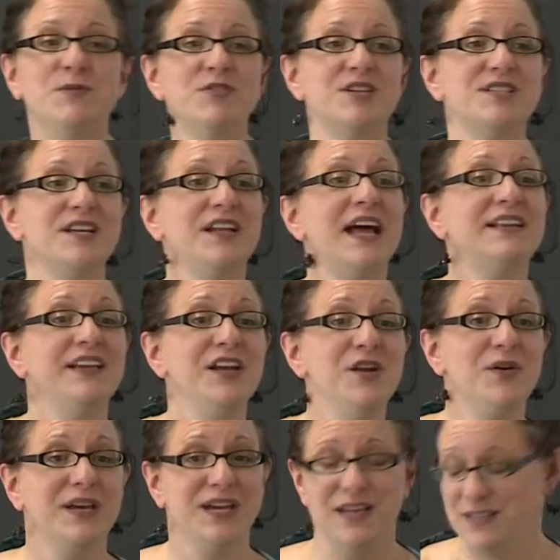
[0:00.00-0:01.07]
were just the
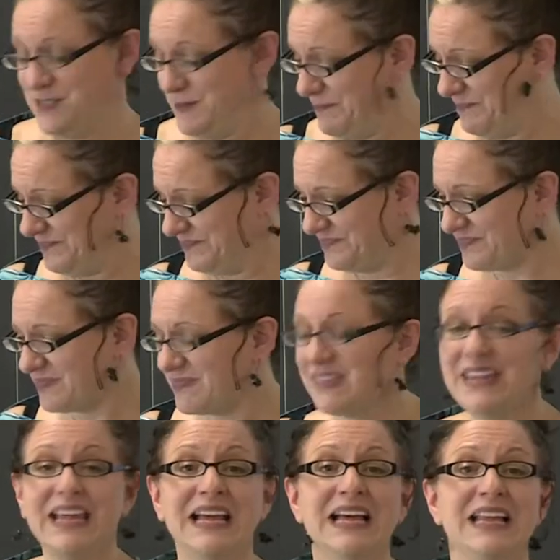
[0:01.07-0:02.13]
Latino kids.
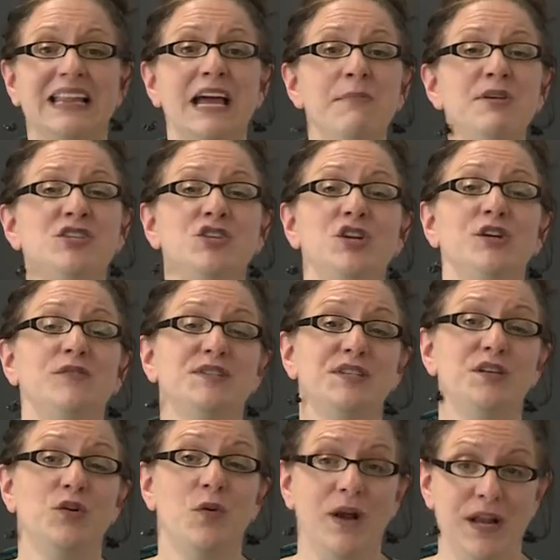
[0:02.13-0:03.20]
Let me show you this
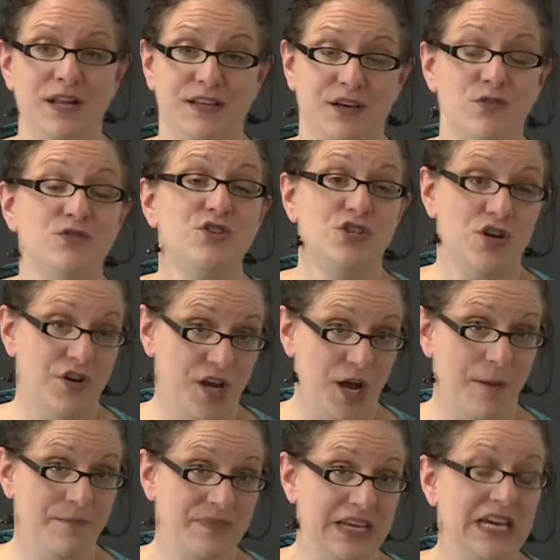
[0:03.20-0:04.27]
little güerita who showed
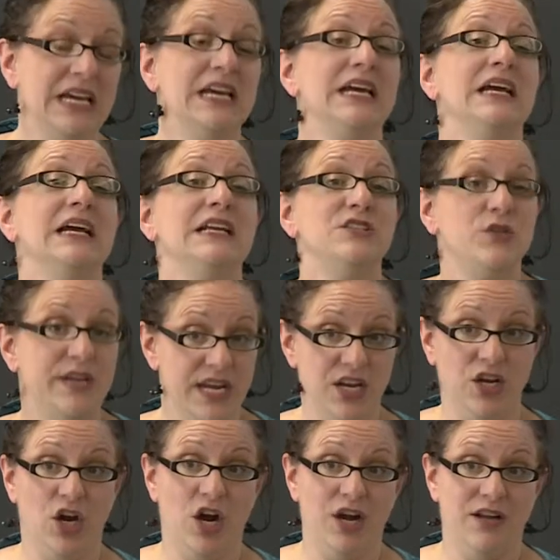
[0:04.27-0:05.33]
up to
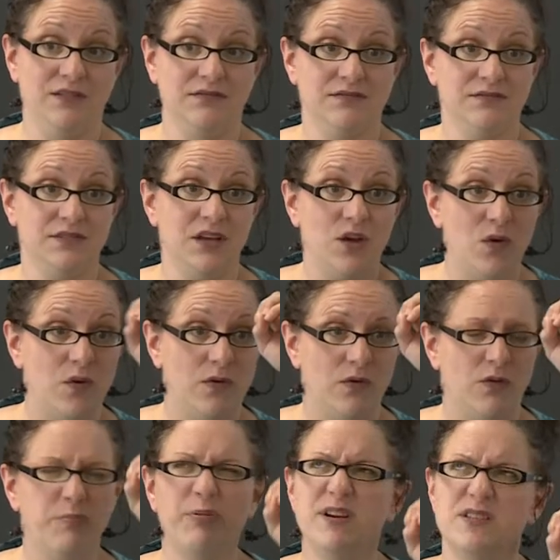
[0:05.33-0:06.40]
kindergarten
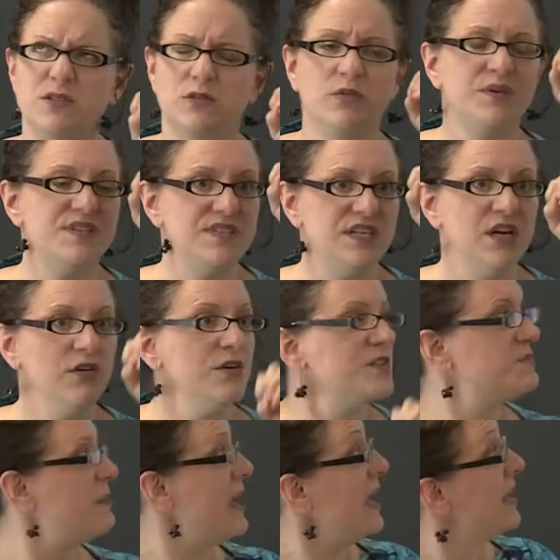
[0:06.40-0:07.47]
or preschool with zero
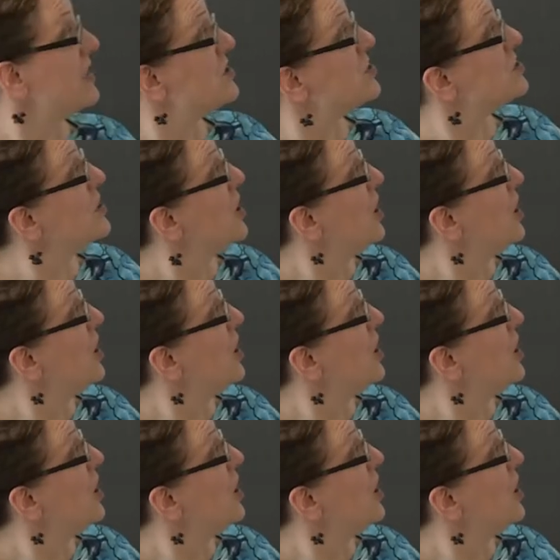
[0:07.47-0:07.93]
Spanish